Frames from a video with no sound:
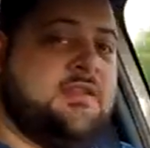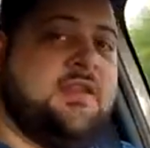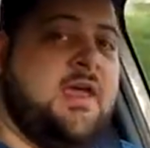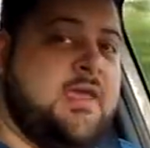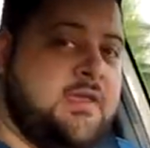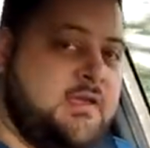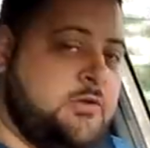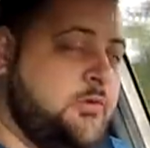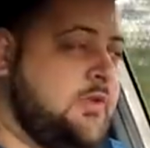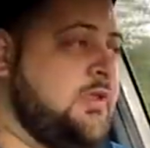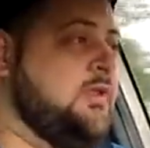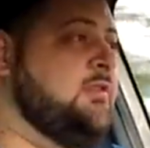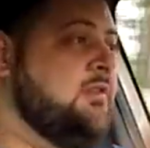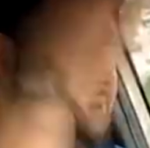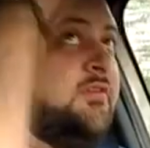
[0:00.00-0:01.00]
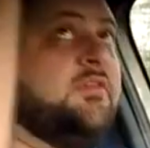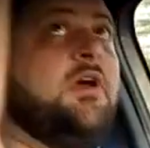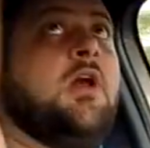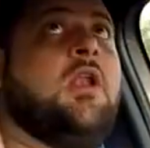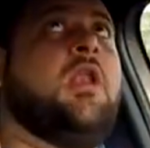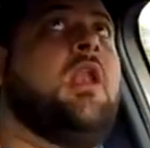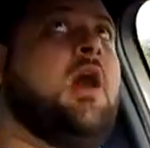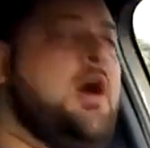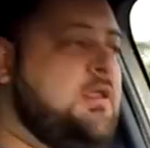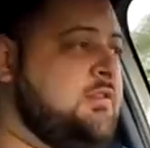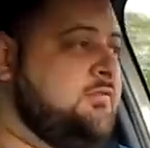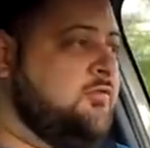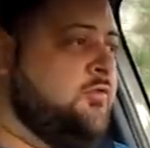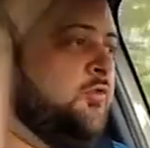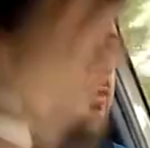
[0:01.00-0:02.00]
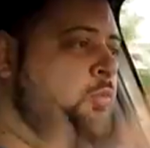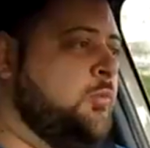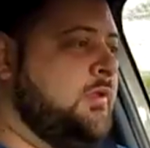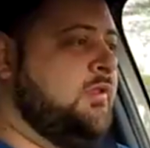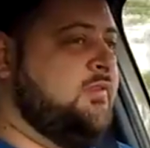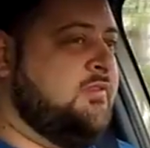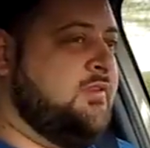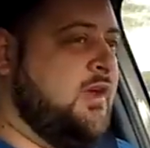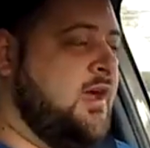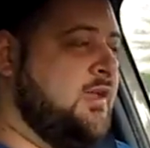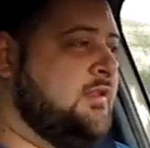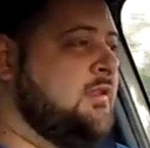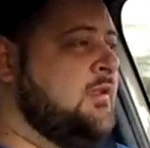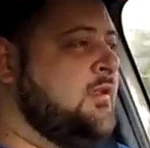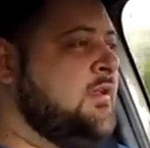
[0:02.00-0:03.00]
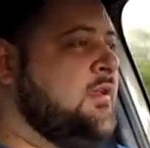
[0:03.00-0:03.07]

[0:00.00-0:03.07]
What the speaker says: And I agree, there's a lot of room inside.